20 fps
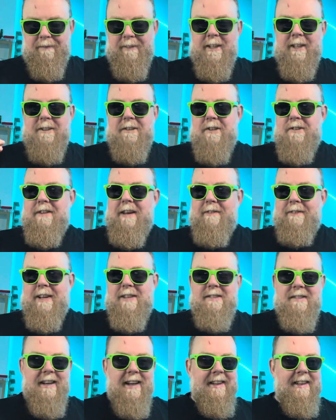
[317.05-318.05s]
it does have that
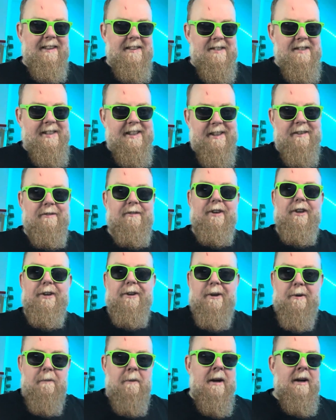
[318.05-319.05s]
slightly distinct
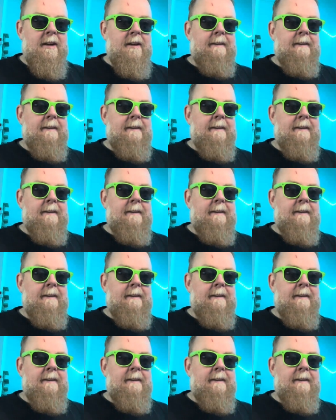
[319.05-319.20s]
verdant,